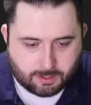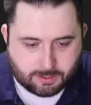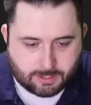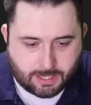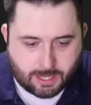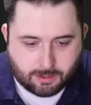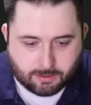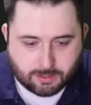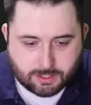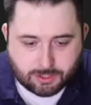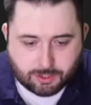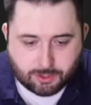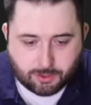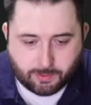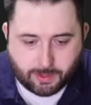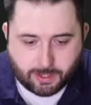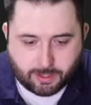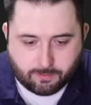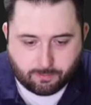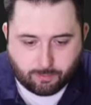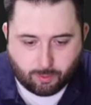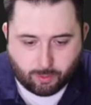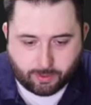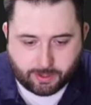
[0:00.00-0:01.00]
Now let's
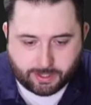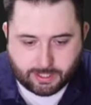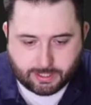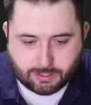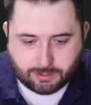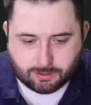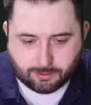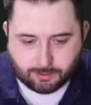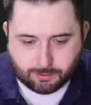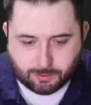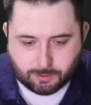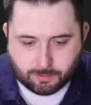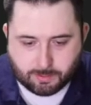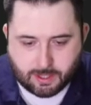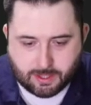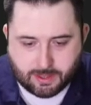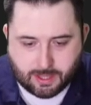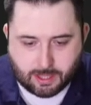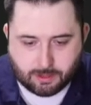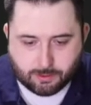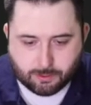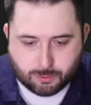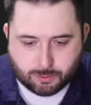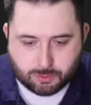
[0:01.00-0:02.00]
create a for each loop
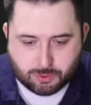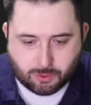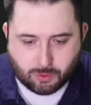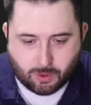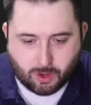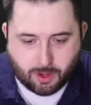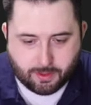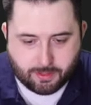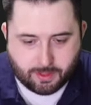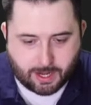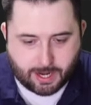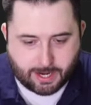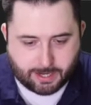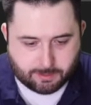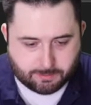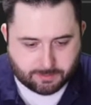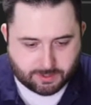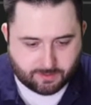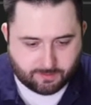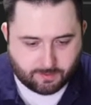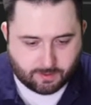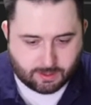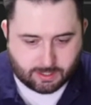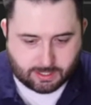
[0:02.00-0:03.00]
that loops through all the
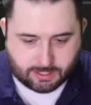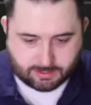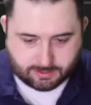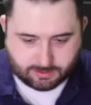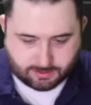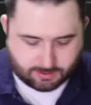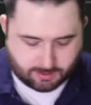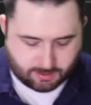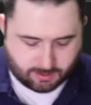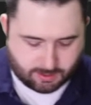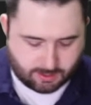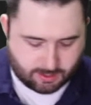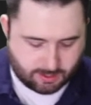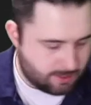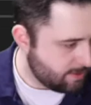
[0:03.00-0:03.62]
items of the list.